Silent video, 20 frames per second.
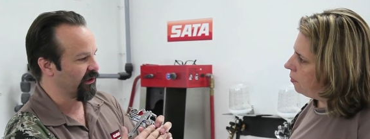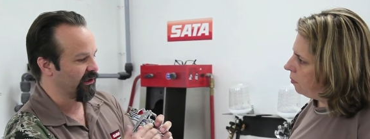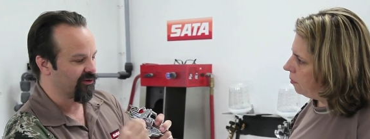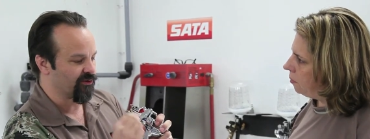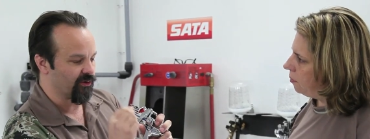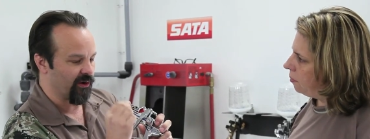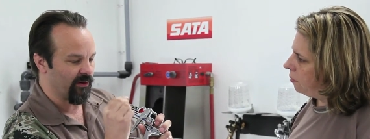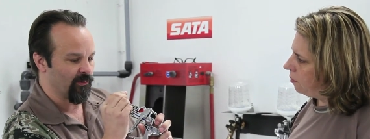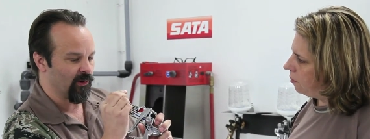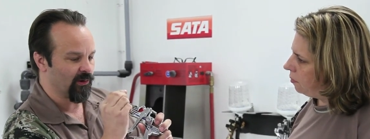Speaker 1: it, so
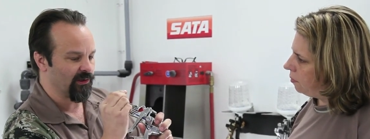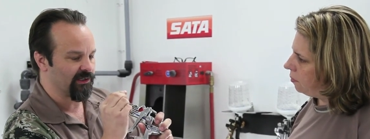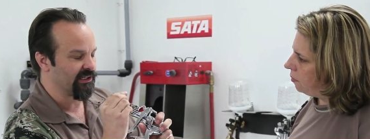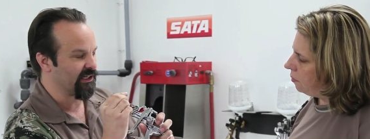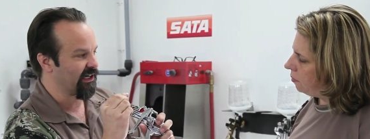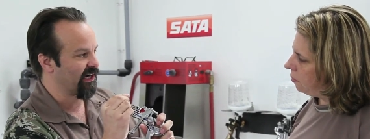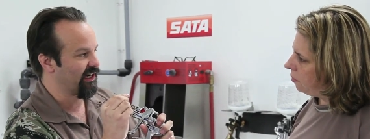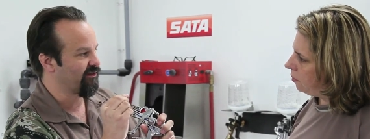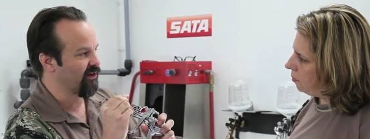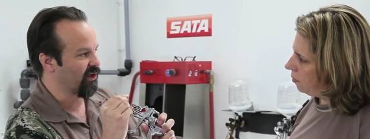I'm only going to
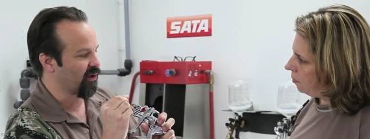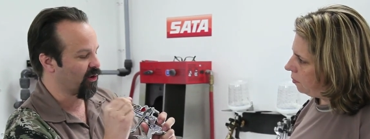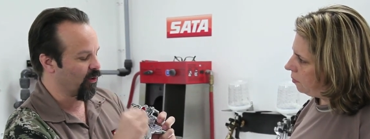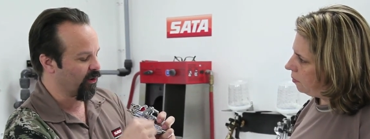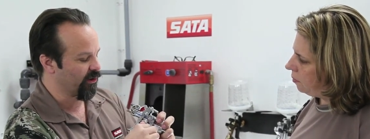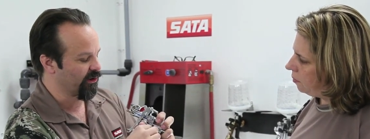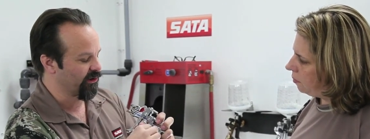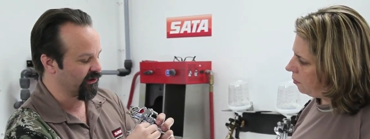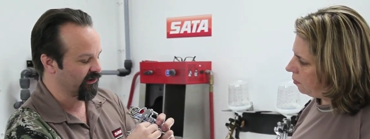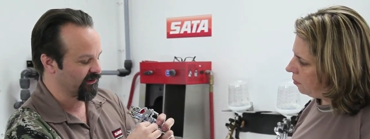have a
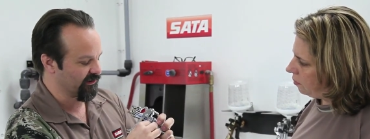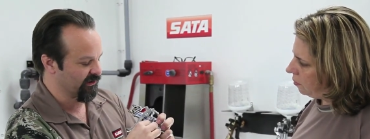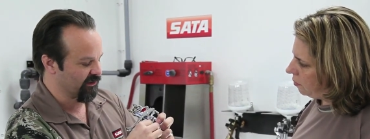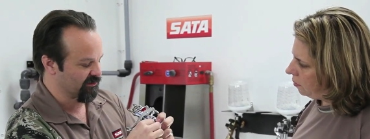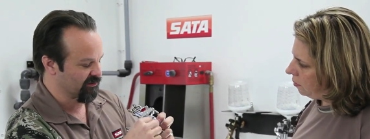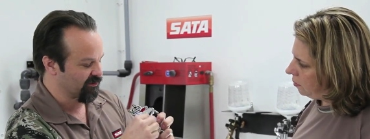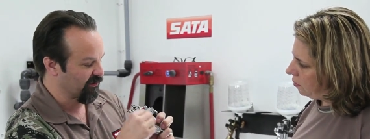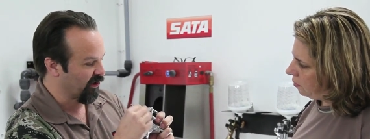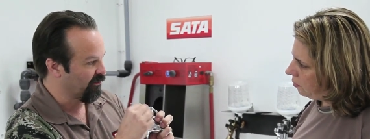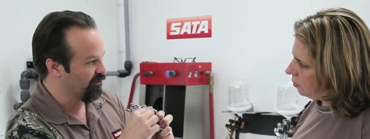corner,
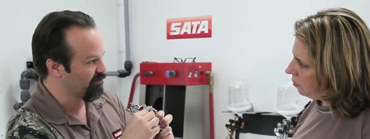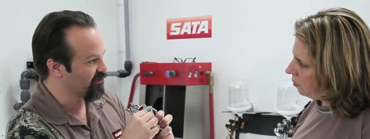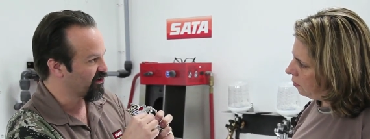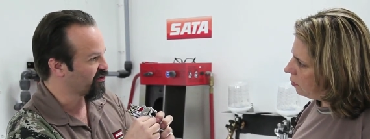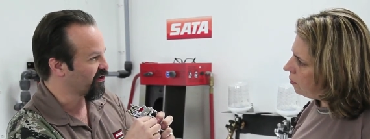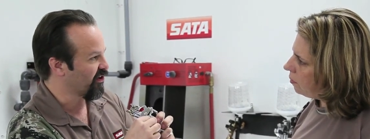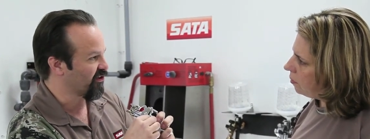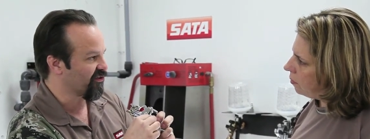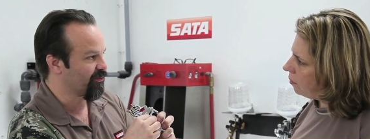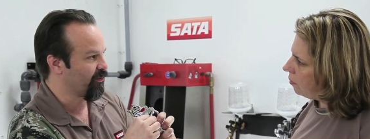or just
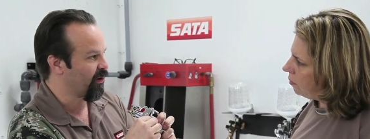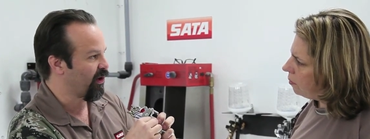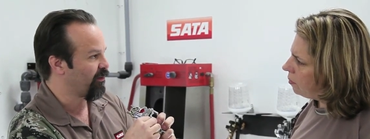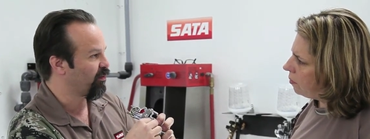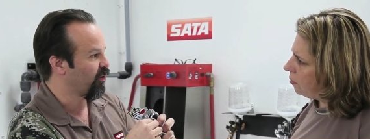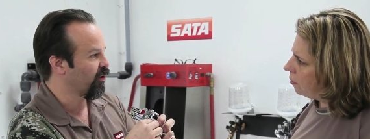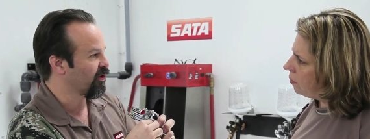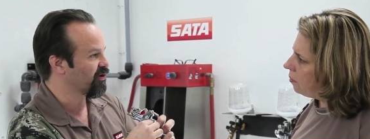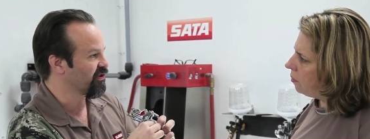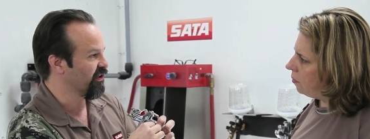a small
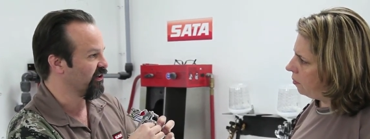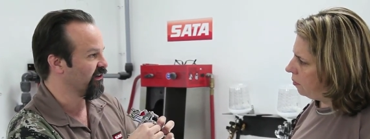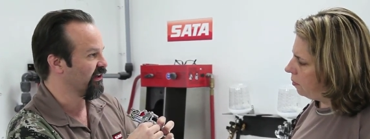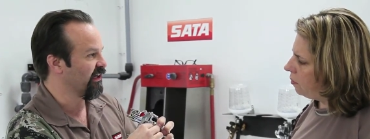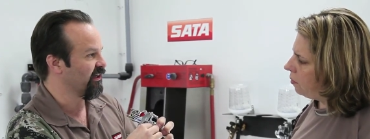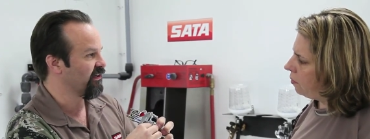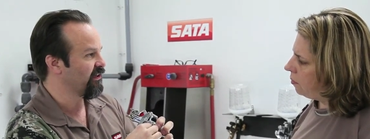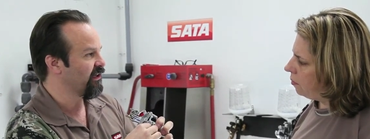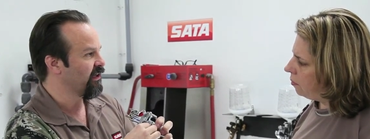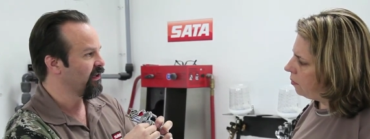portion of
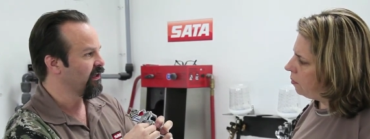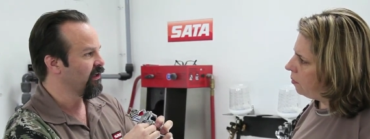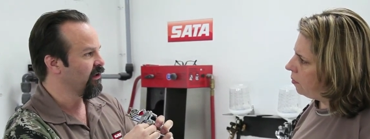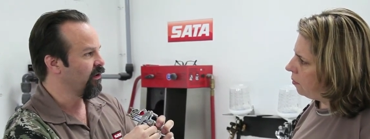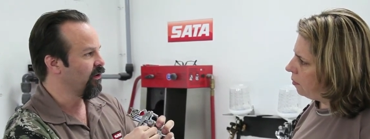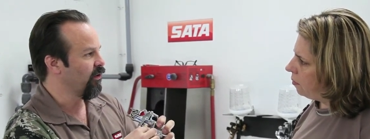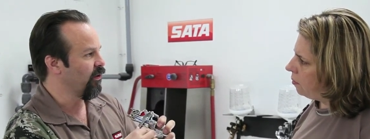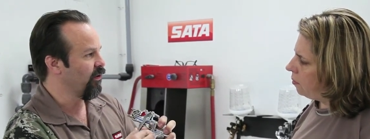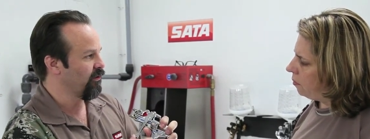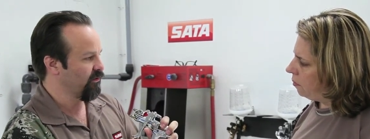that
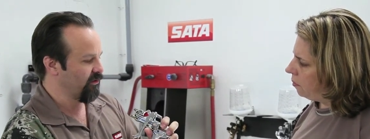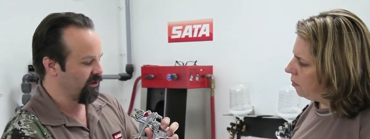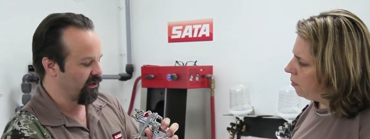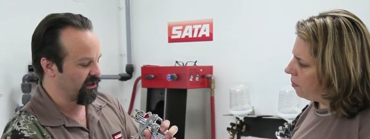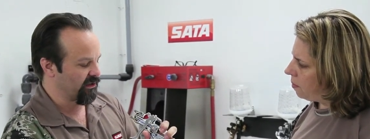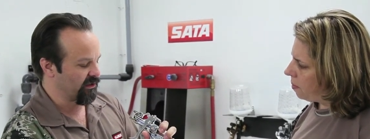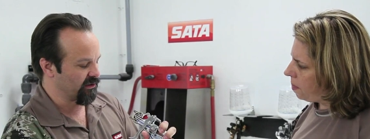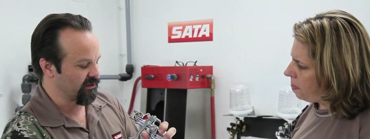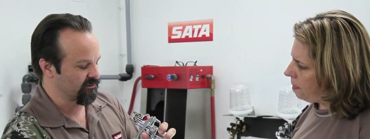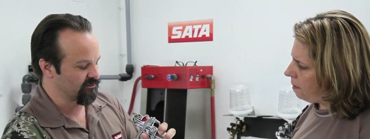
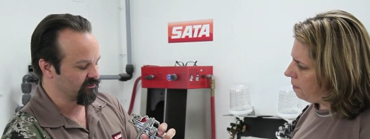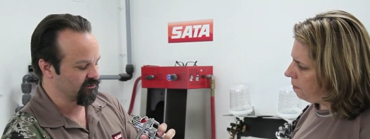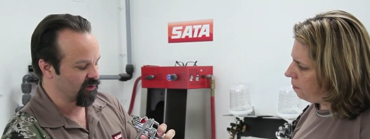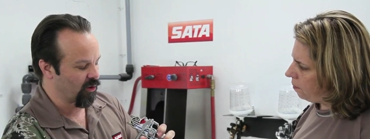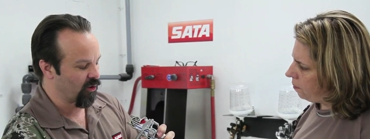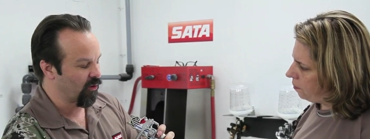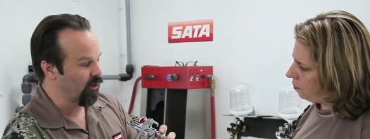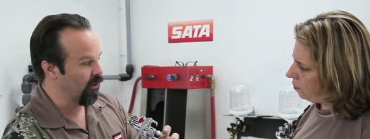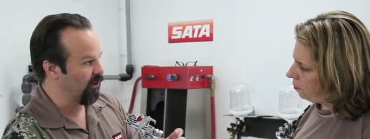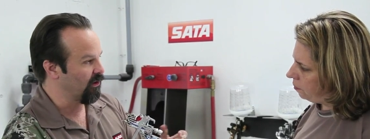uh,
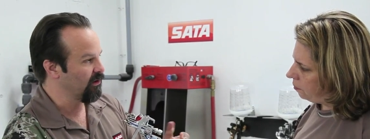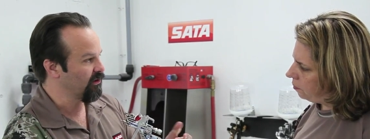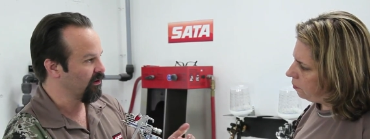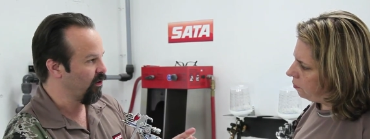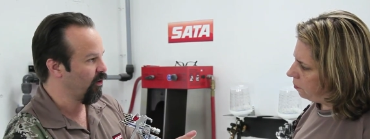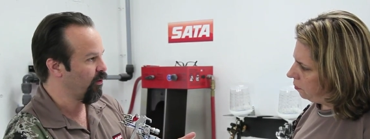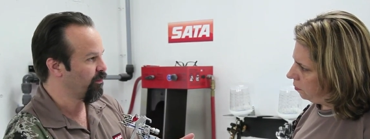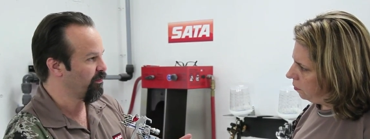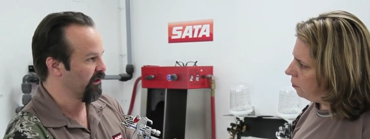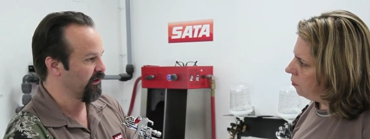hole
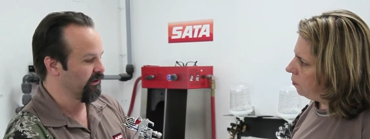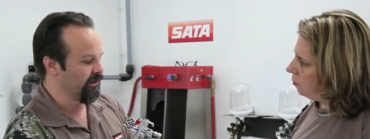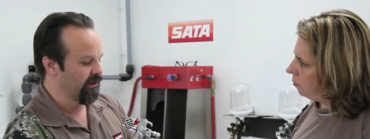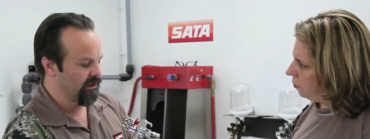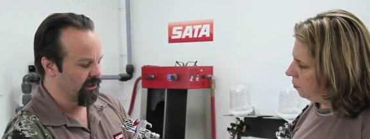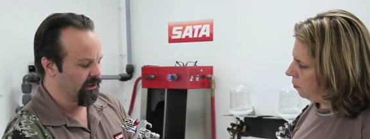open.